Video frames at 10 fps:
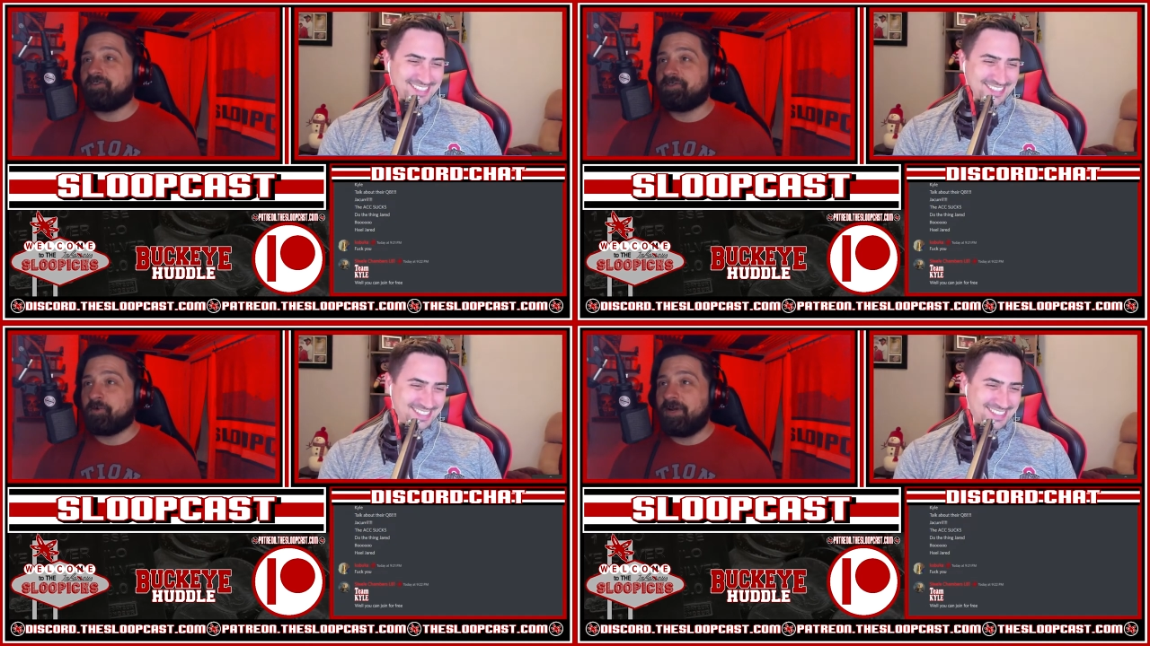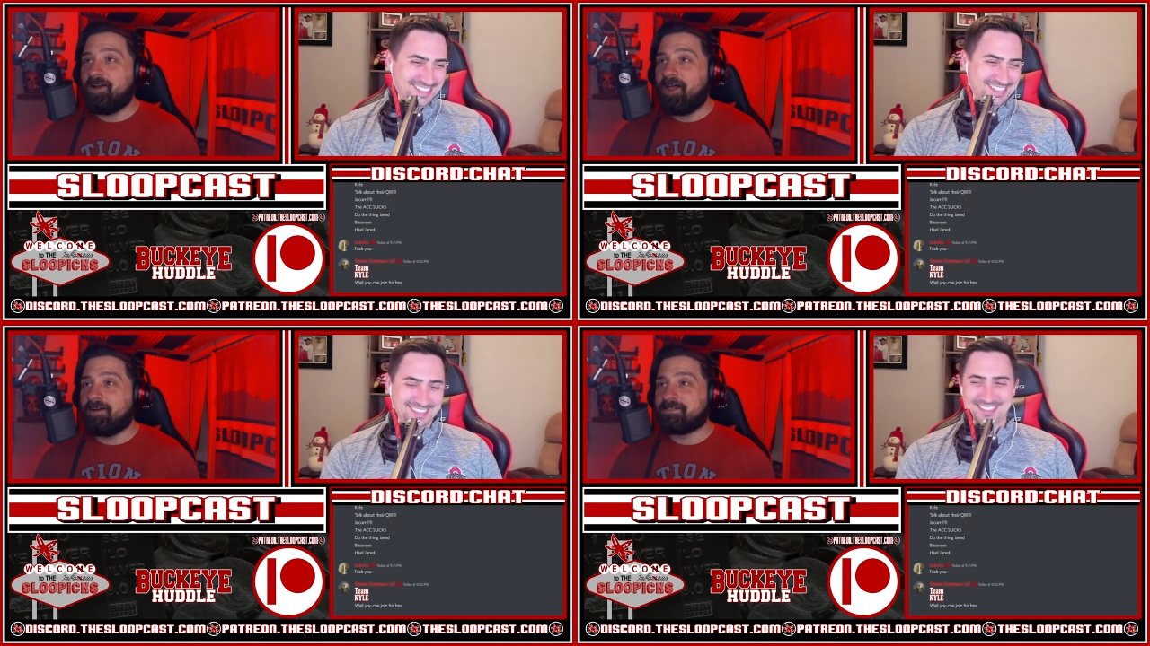Speaker 1: for
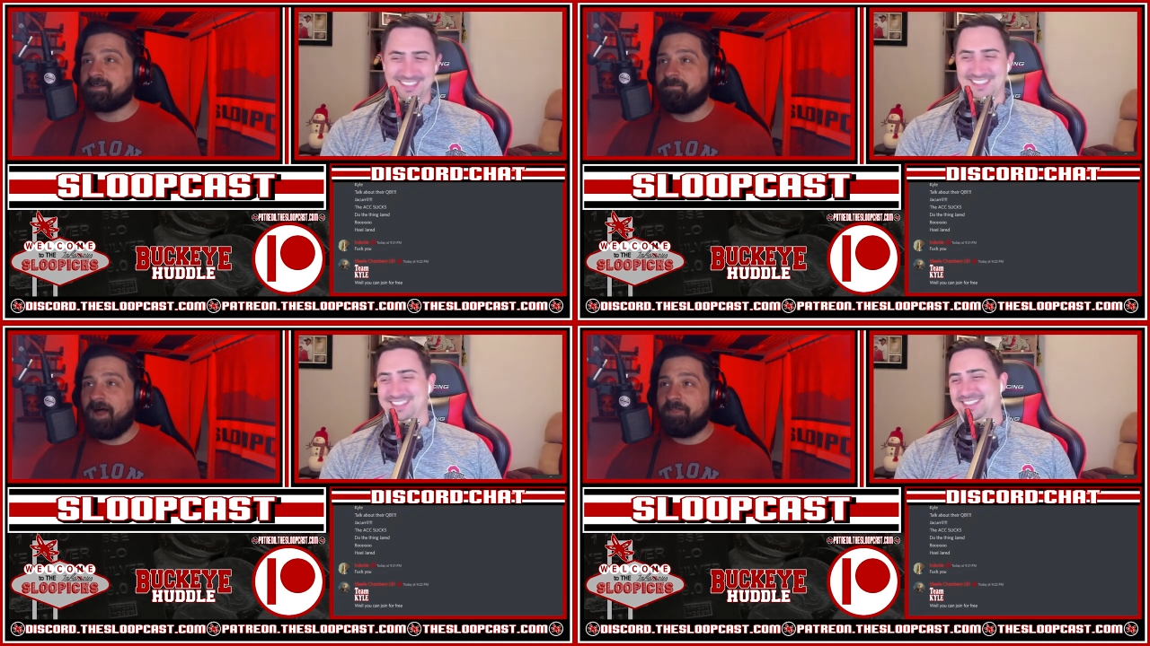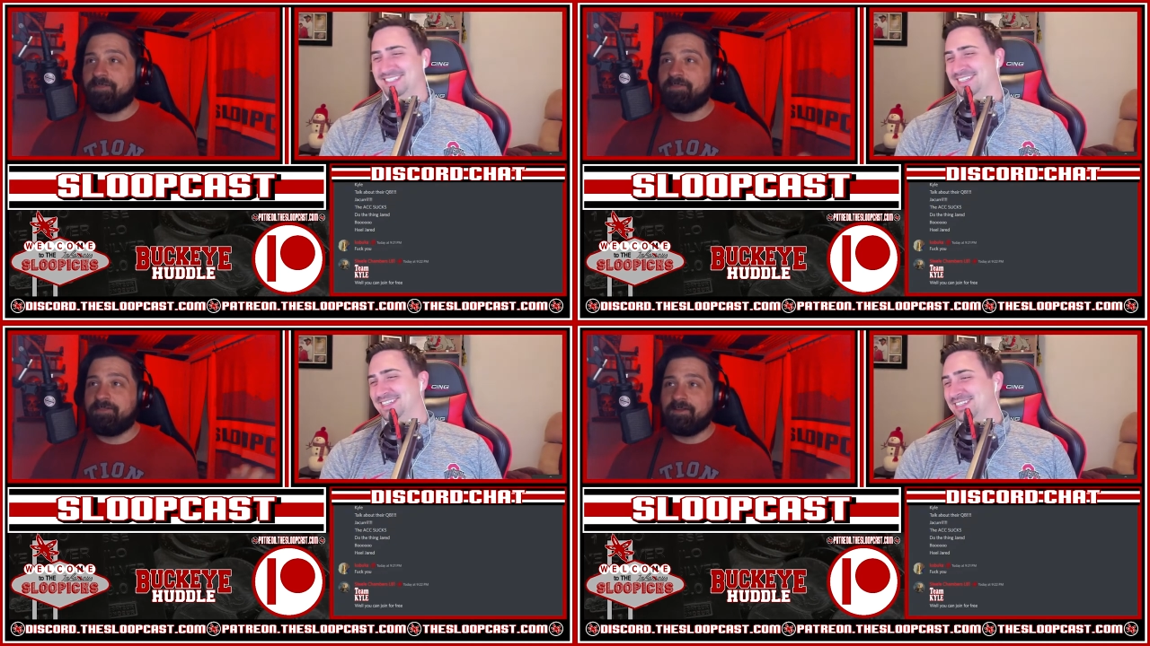three dollars a
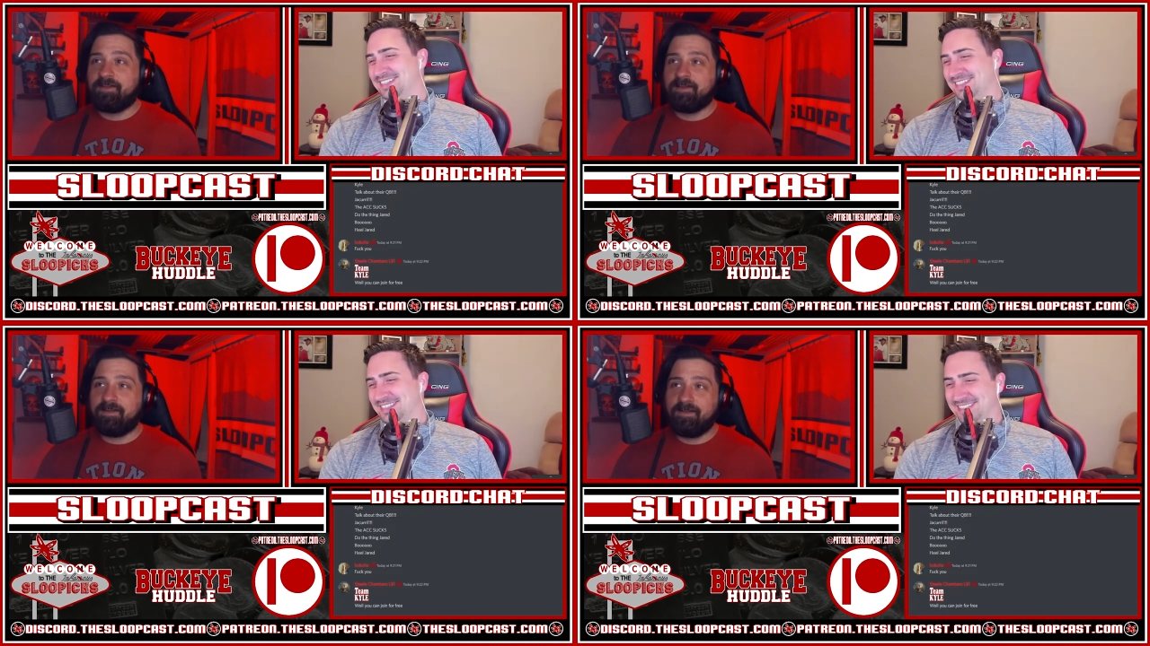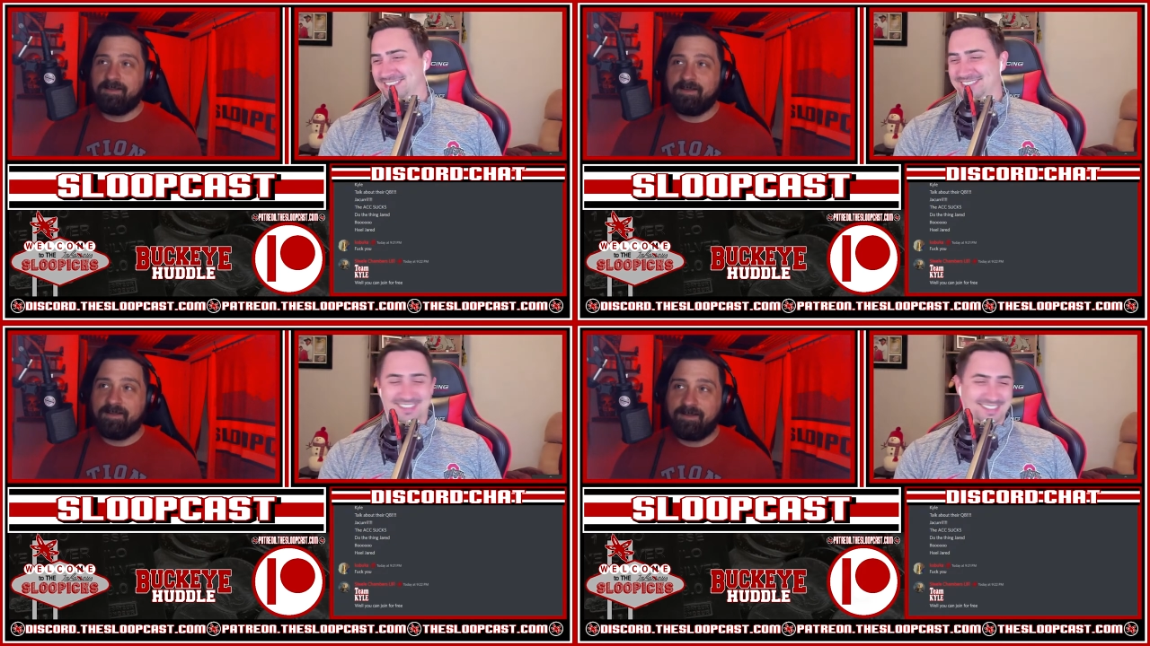month.
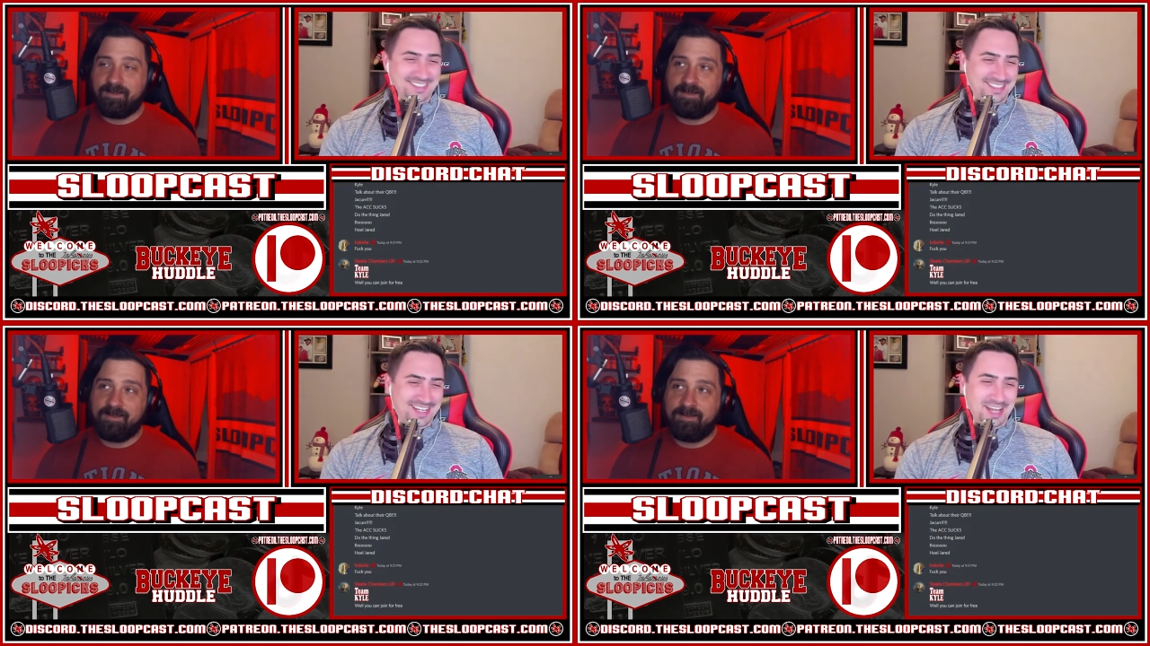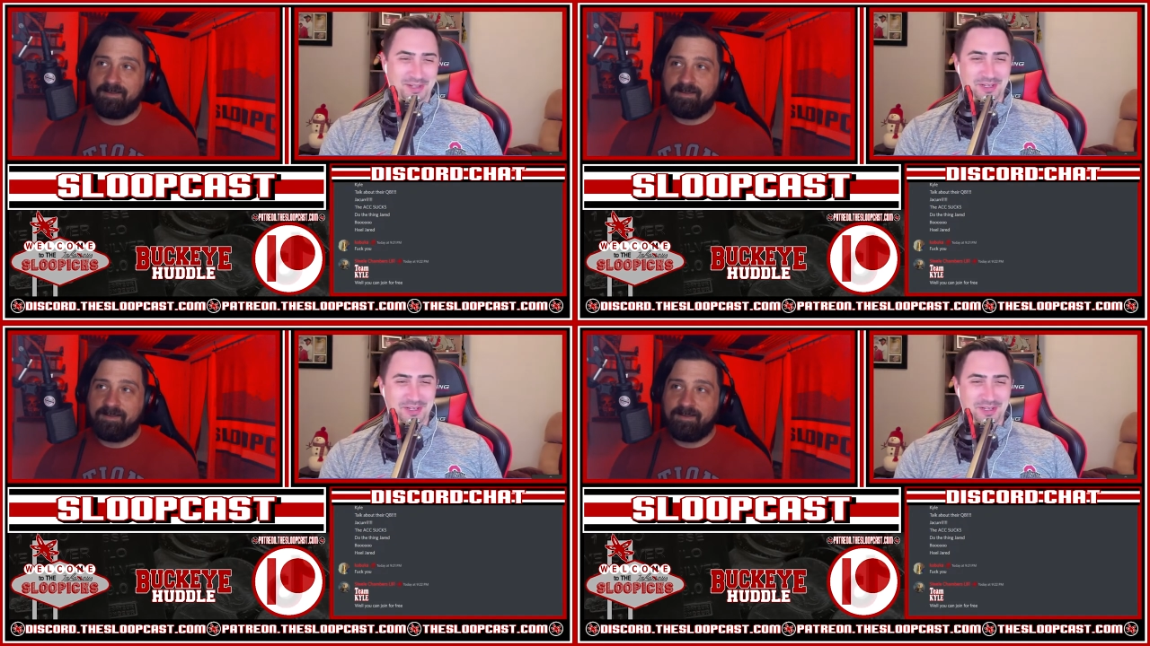Yeah,